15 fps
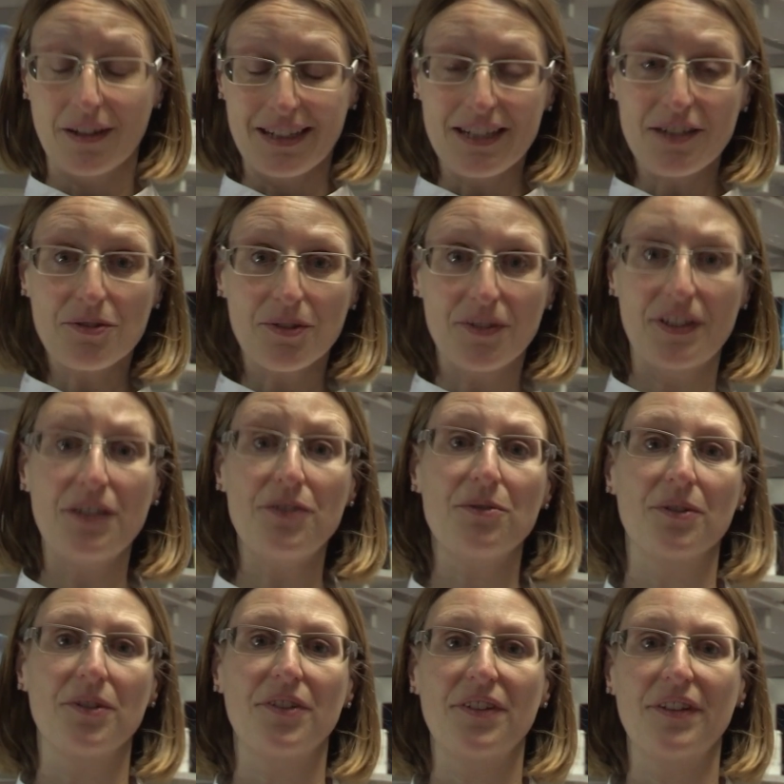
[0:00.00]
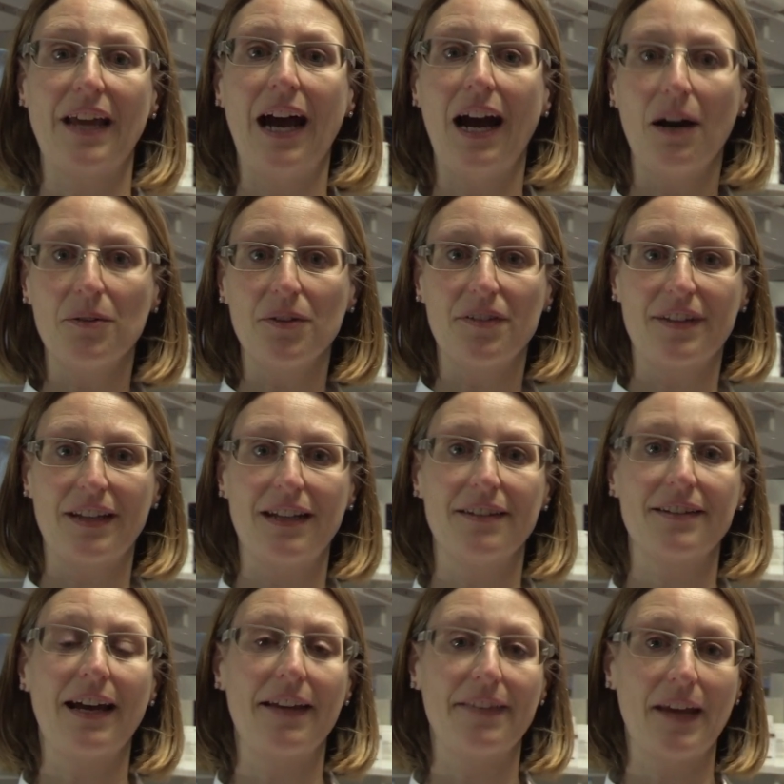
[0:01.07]
interested to understand how the
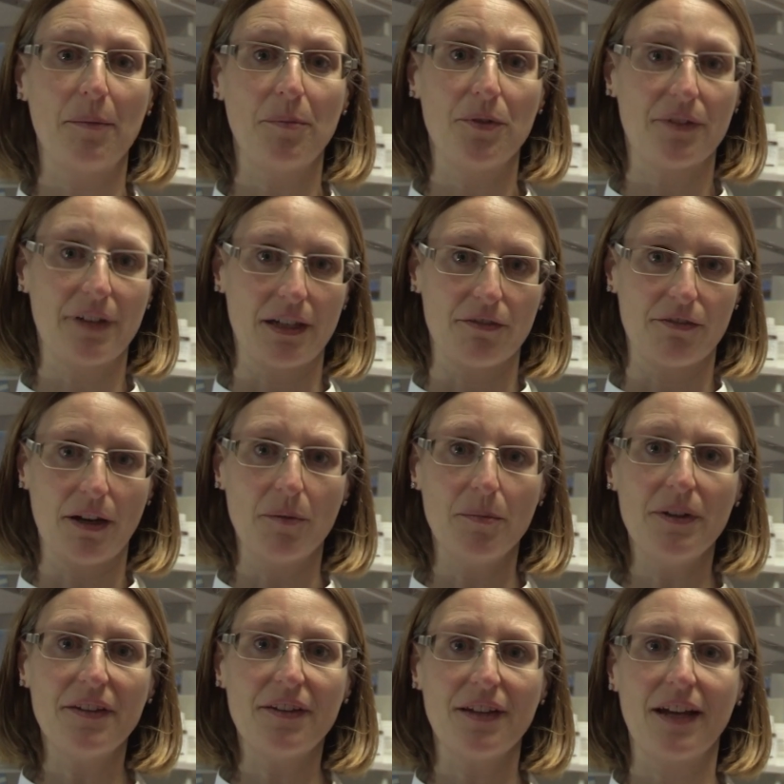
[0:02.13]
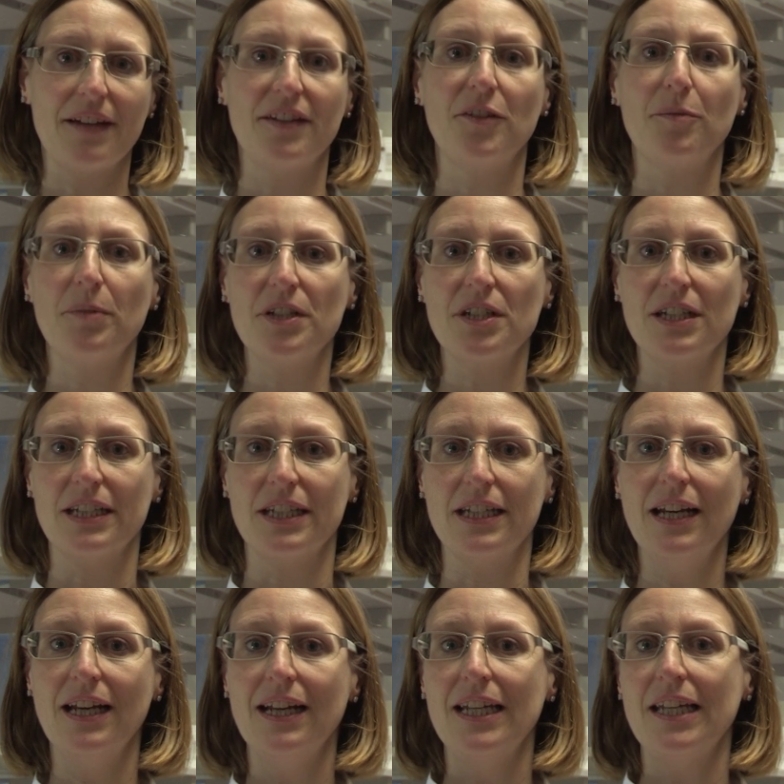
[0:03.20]
cells adapt to their environment, and especially
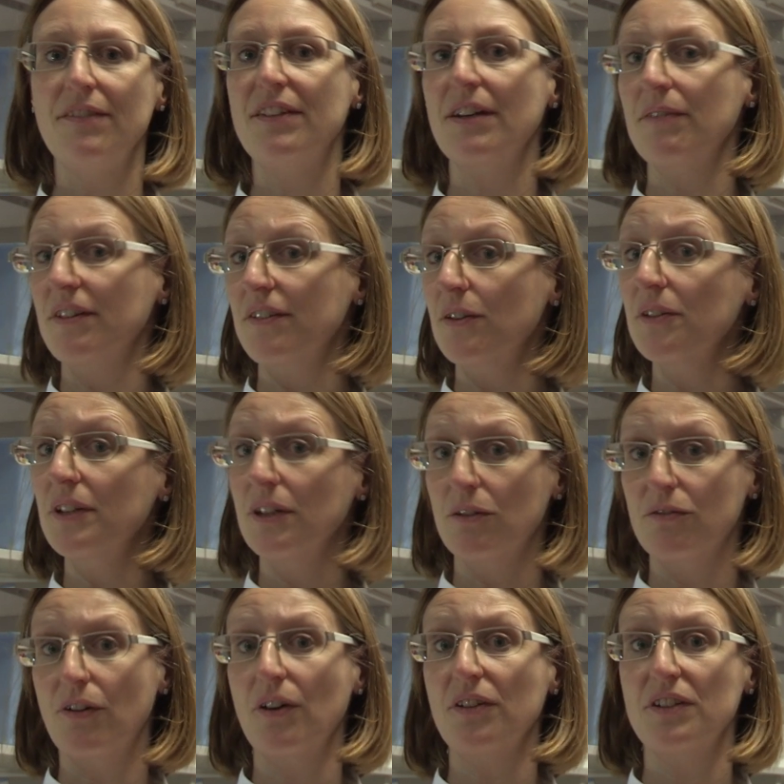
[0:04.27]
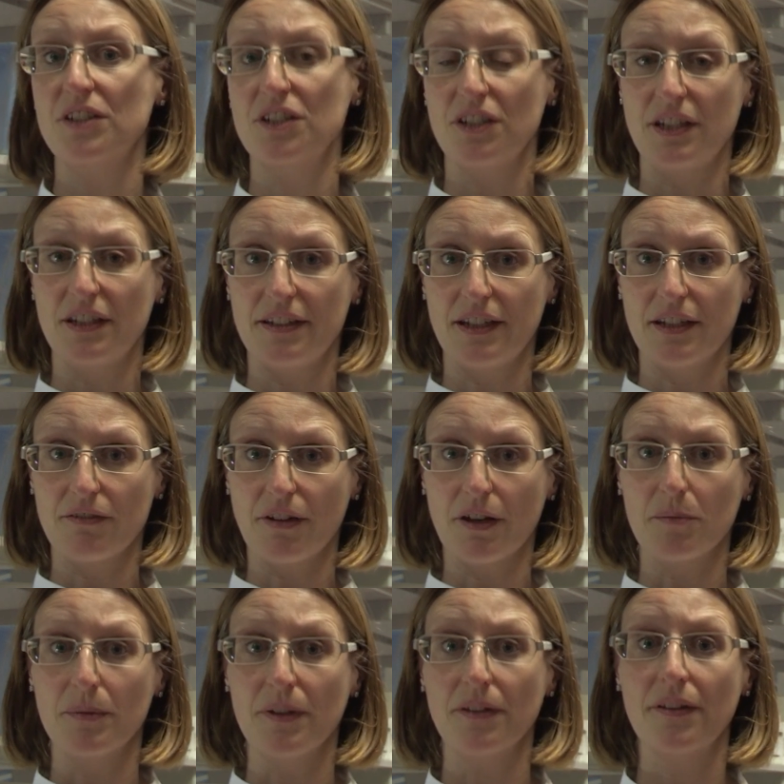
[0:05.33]
if there is not enough oxygen in the
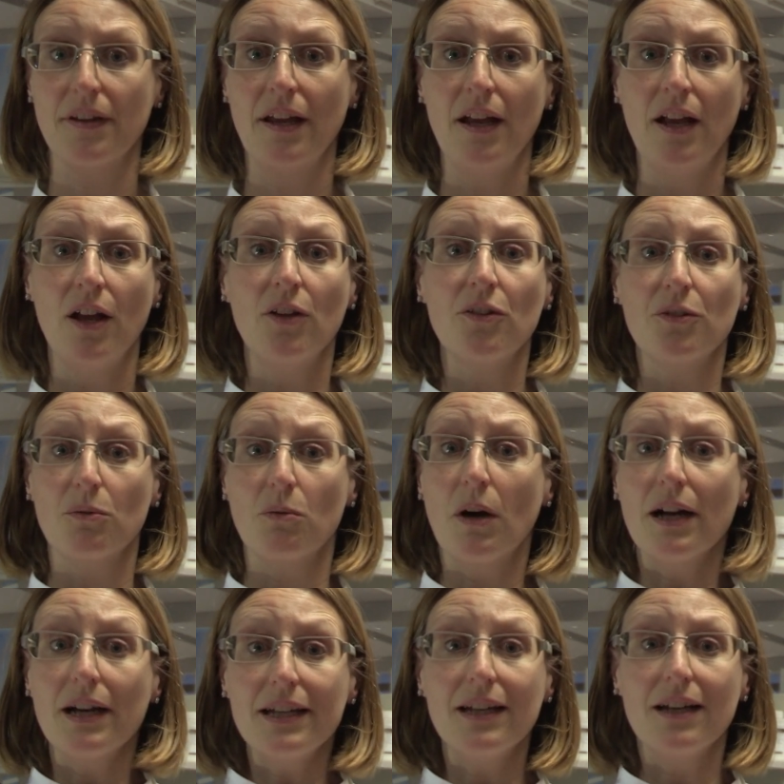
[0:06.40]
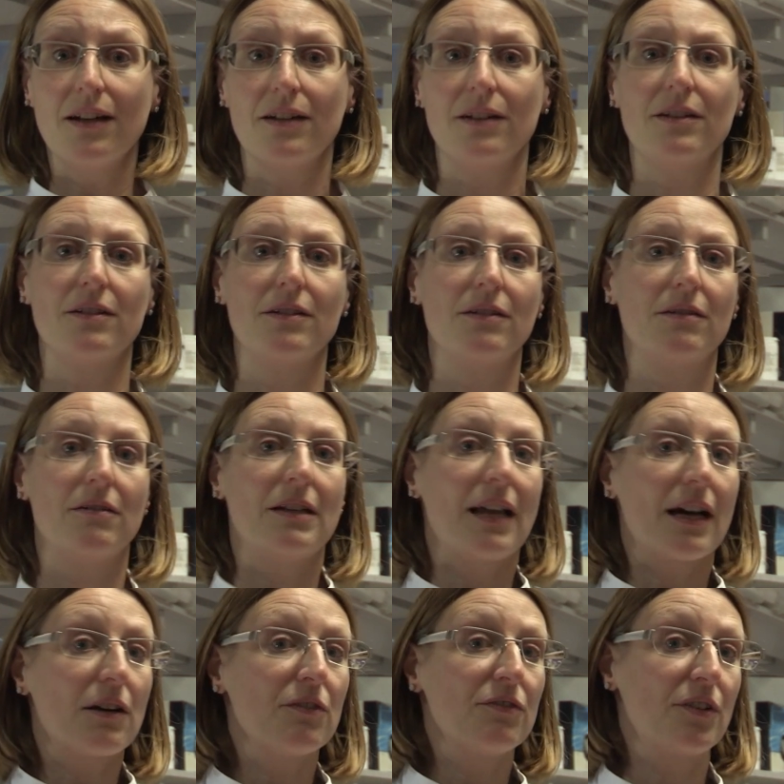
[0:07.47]
environment. So why
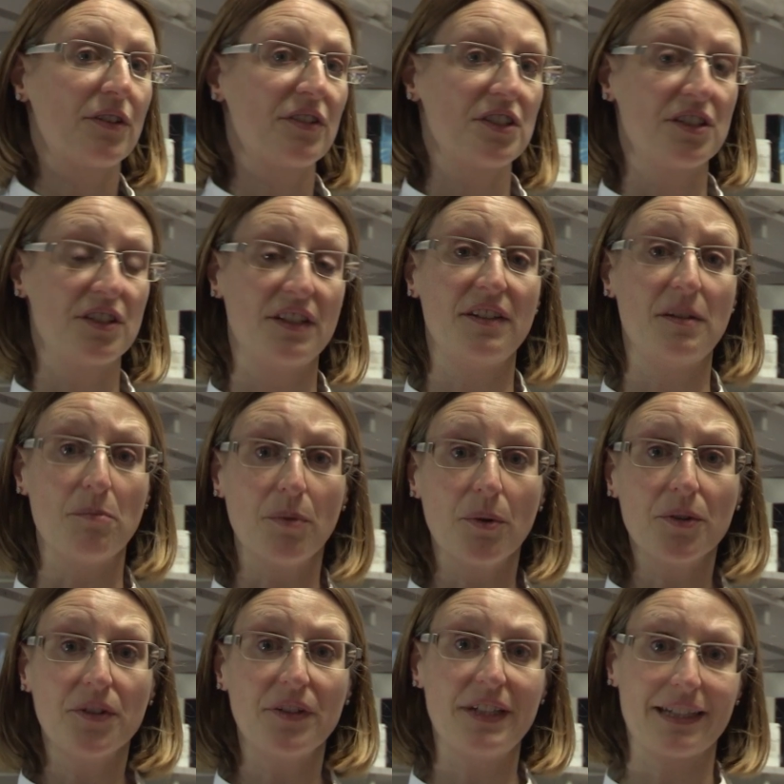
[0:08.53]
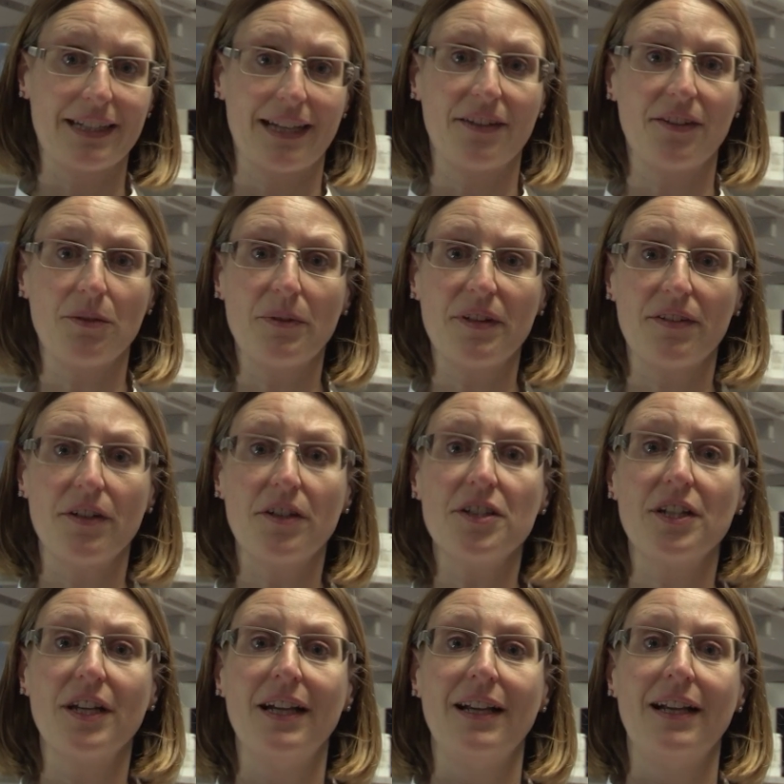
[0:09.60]
lack of oxygen is important in cancer research?